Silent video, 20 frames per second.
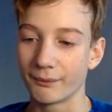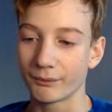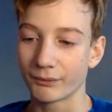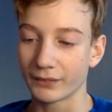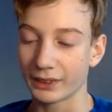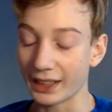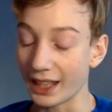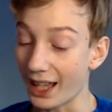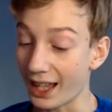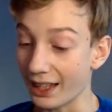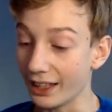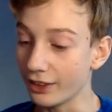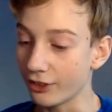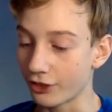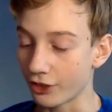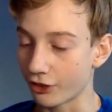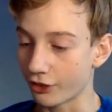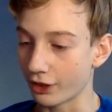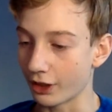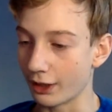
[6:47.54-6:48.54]
yeah, it
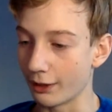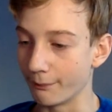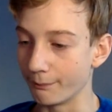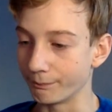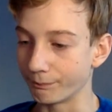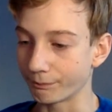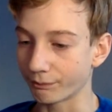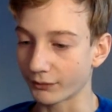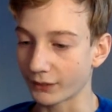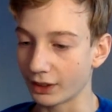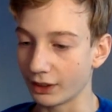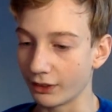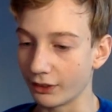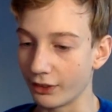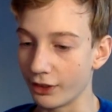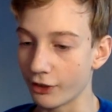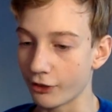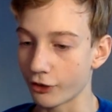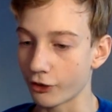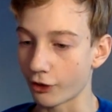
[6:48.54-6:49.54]
just,
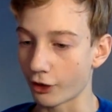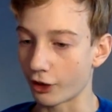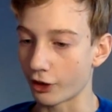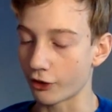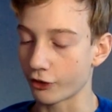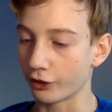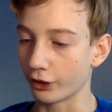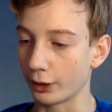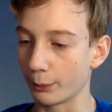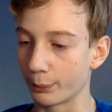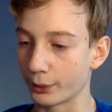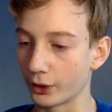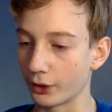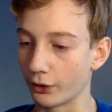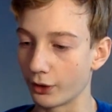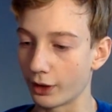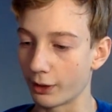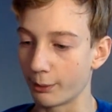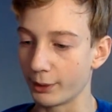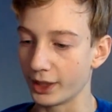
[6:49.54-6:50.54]
this is honestly a pro
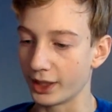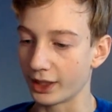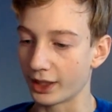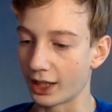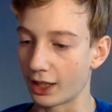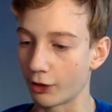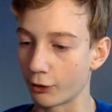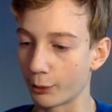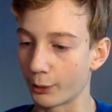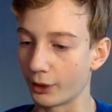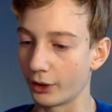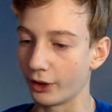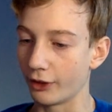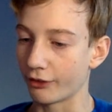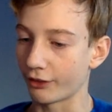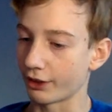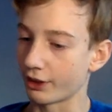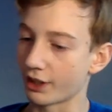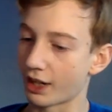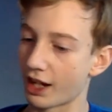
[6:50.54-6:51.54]
to being how small it
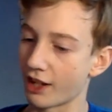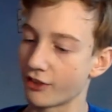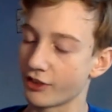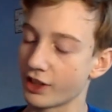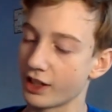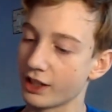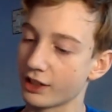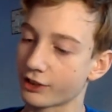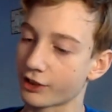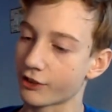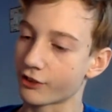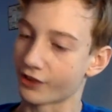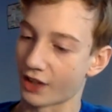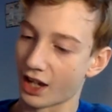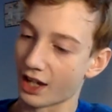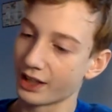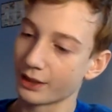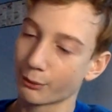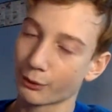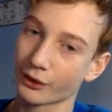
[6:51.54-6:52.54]
is. And I say
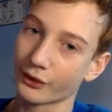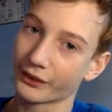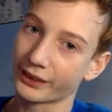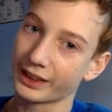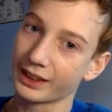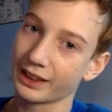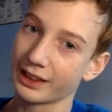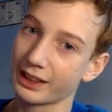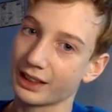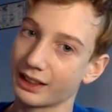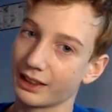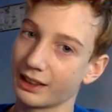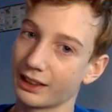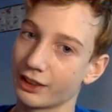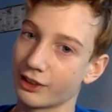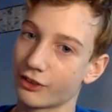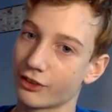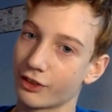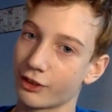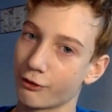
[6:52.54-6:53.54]
design-worthy.
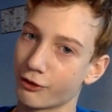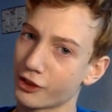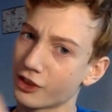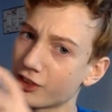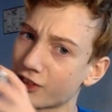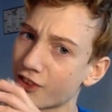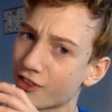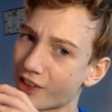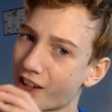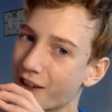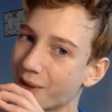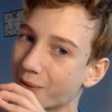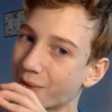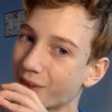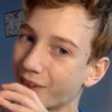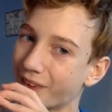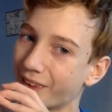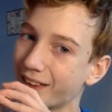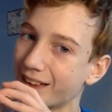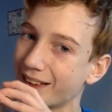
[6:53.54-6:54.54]
Is it
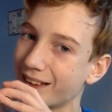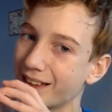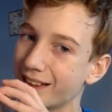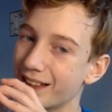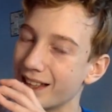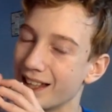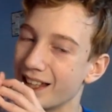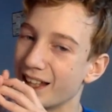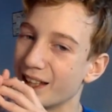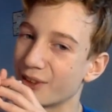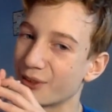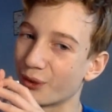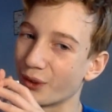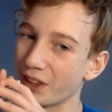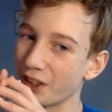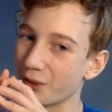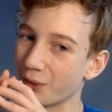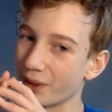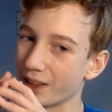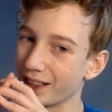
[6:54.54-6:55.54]
design-worthy in
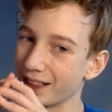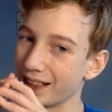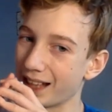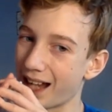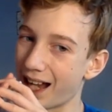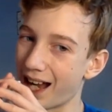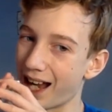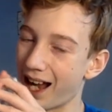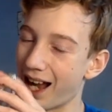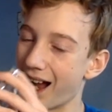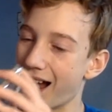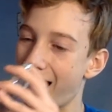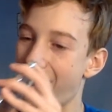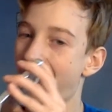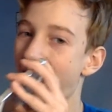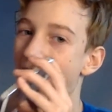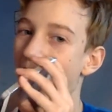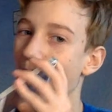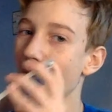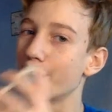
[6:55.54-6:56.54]
2020?
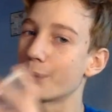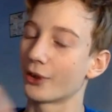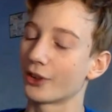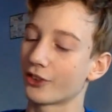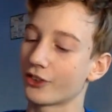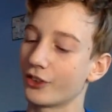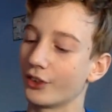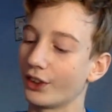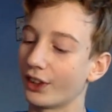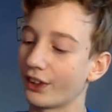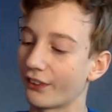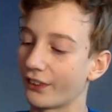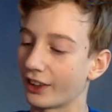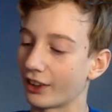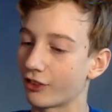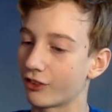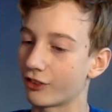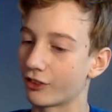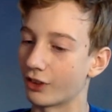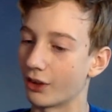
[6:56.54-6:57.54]
I personally
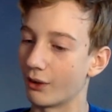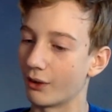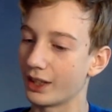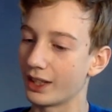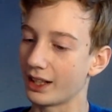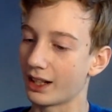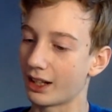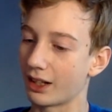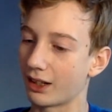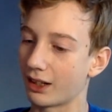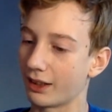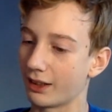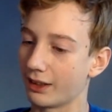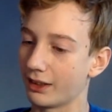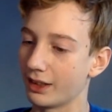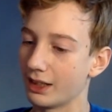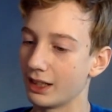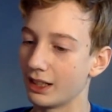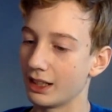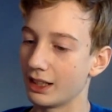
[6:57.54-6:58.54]
think so.
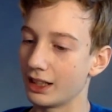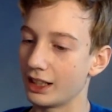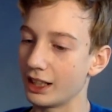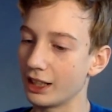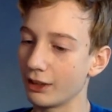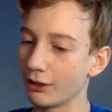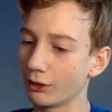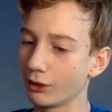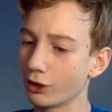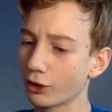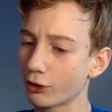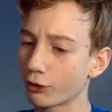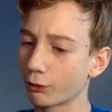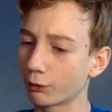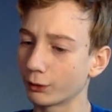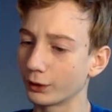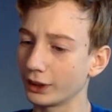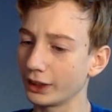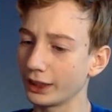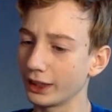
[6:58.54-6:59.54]
It looks
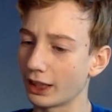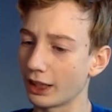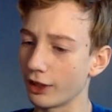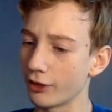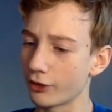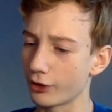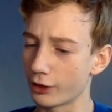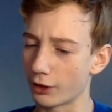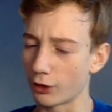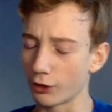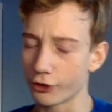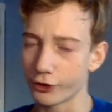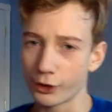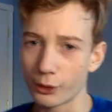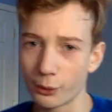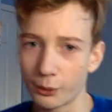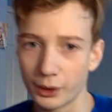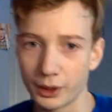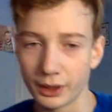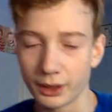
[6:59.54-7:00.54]
really nice, and also